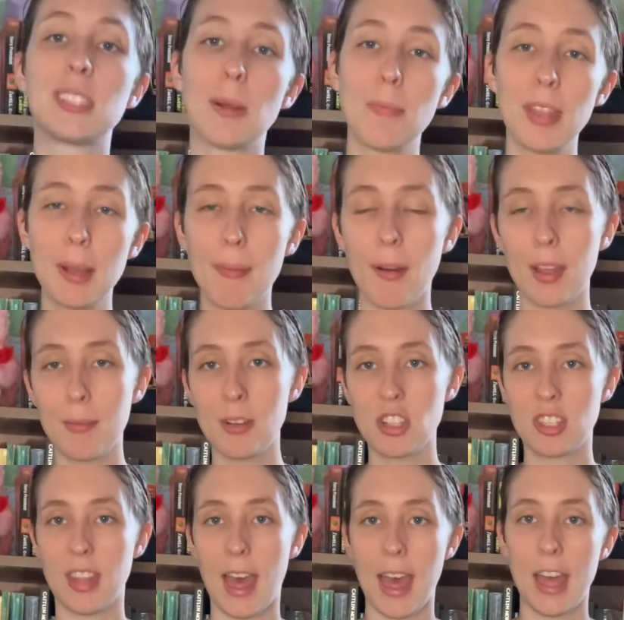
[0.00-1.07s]
Something about Image in
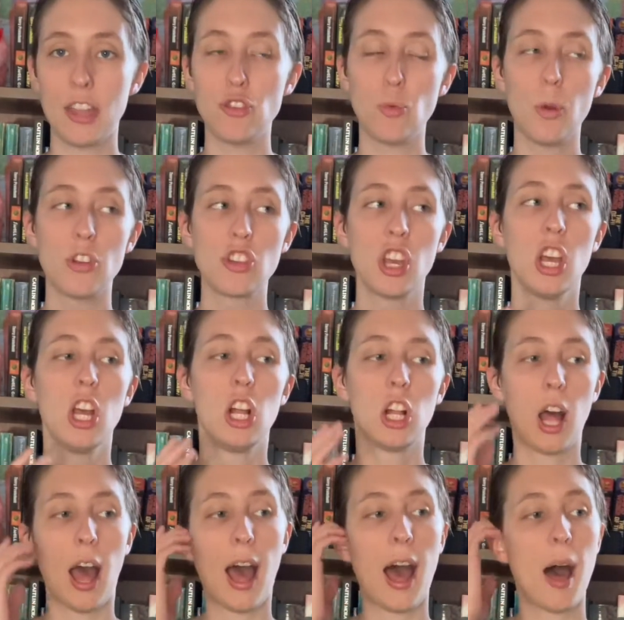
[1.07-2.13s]
the Edge, which
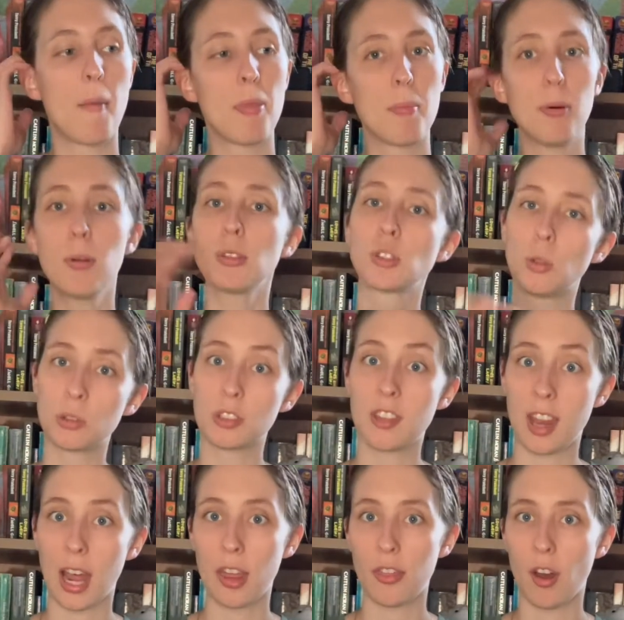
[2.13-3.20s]
the book was older than
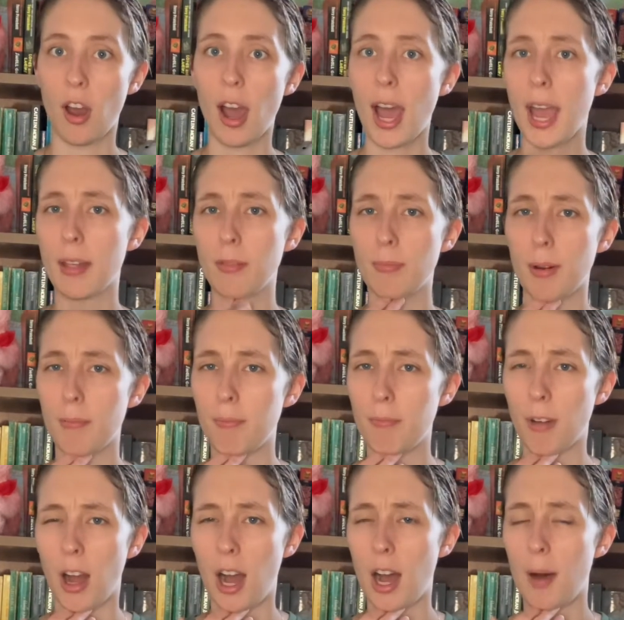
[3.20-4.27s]
I thought. I
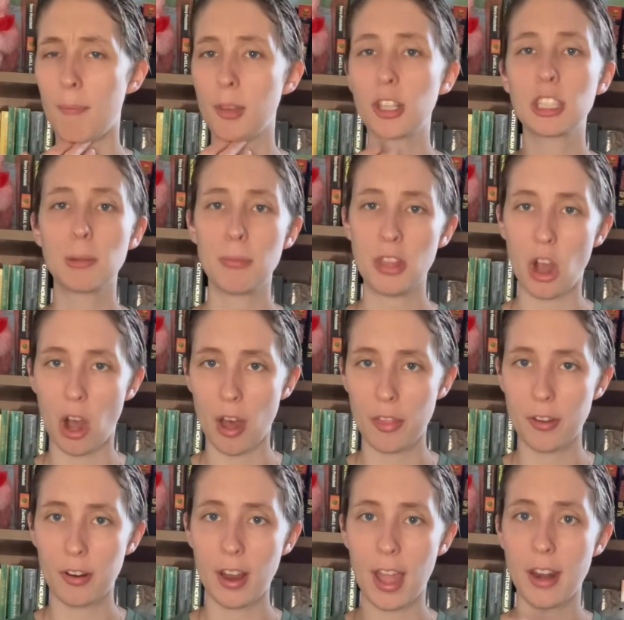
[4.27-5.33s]
looked up the
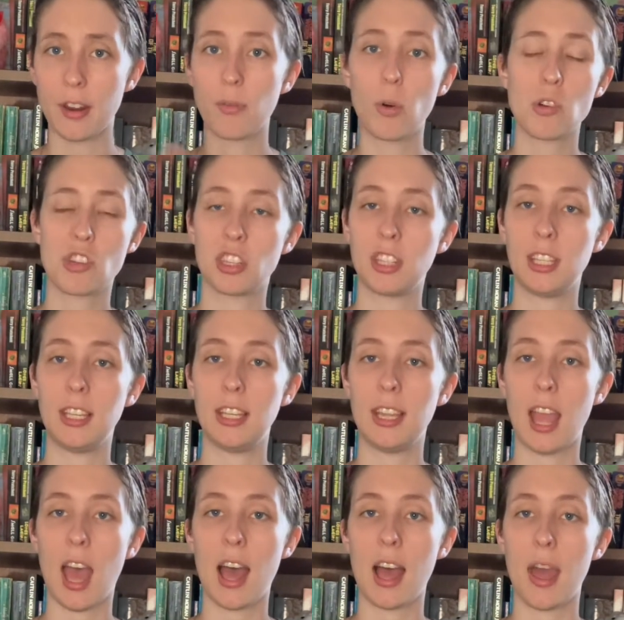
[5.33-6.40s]
author, and unfortunately he
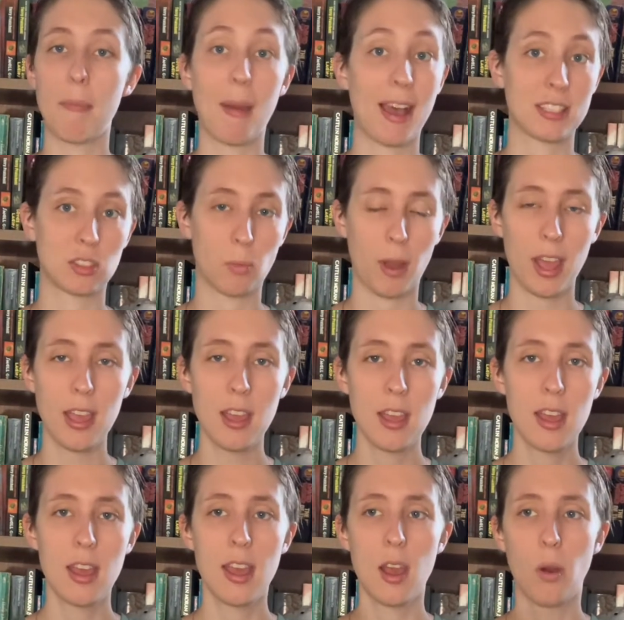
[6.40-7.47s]
had passed away,
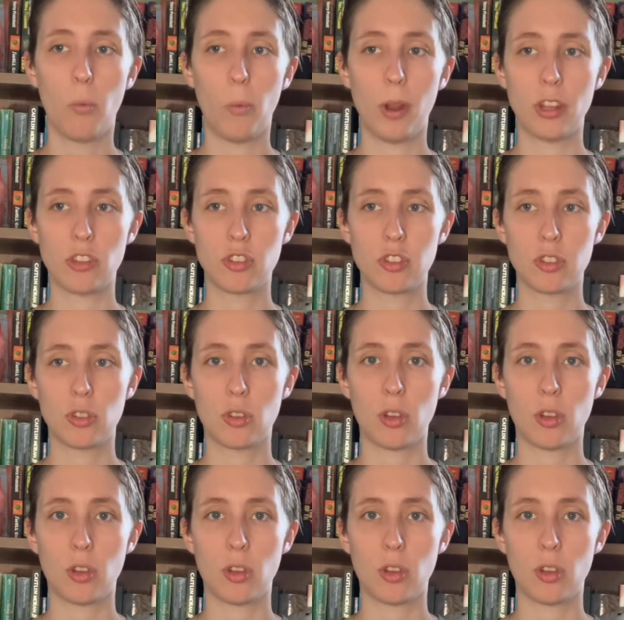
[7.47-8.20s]
which